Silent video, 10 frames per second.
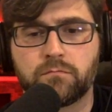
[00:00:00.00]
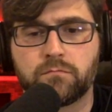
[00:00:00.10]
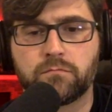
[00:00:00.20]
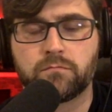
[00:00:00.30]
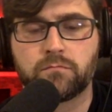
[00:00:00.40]

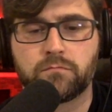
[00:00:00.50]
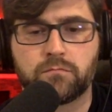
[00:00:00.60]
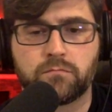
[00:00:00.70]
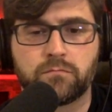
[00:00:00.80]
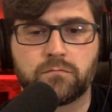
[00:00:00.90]

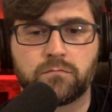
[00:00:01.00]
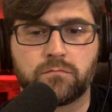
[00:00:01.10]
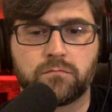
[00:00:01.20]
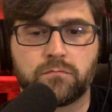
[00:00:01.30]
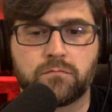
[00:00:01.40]

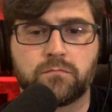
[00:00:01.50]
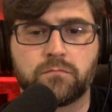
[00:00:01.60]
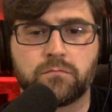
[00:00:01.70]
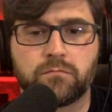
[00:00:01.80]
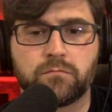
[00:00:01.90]

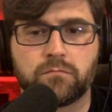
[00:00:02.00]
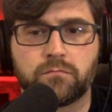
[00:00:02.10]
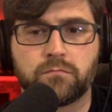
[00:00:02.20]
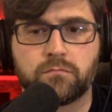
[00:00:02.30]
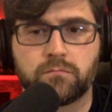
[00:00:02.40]

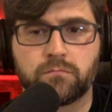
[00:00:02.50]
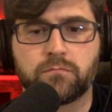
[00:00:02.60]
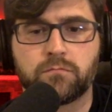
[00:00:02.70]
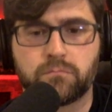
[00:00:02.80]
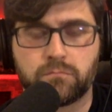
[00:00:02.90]

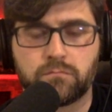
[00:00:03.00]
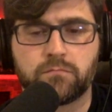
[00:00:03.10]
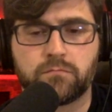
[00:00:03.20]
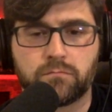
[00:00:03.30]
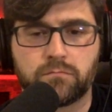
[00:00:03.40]

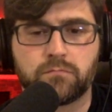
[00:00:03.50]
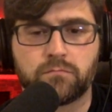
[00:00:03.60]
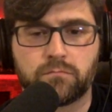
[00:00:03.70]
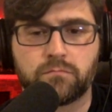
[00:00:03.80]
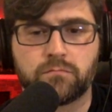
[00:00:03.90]

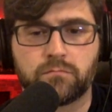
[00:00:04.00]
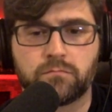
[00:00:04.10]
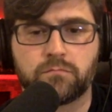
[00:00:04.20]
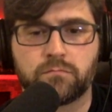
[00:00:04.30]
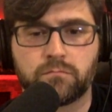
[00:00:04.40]

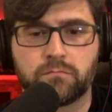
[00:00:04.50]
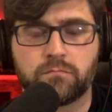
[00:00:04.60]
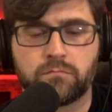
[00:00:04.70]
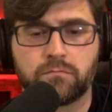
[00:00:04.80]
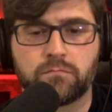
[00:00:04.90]

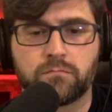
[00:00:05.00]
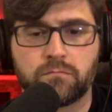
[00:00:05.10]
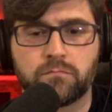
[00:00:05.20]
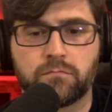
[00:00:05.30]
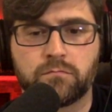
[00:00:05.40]

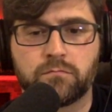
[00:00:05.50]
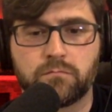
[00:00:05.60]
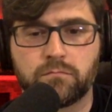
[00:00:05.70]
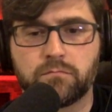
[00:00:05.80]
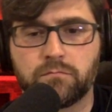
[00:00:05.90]

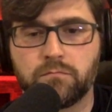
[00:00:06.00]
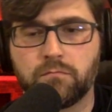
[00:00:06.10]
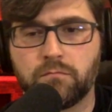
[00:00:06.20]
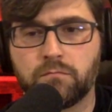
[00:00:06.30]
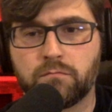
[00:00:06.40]

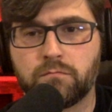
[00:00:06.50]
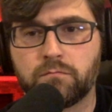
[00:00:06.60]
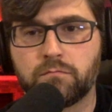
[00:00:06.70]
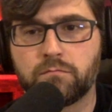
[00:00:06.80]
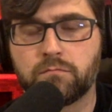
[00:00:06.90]

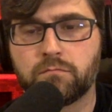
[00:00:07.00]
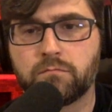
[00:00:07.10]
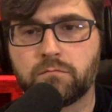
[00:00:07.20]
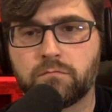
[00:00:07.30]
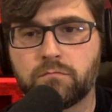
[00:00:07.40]

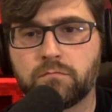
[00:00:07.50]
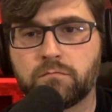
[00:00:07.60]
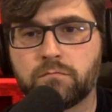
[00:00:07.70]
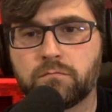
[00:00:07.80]
(silent)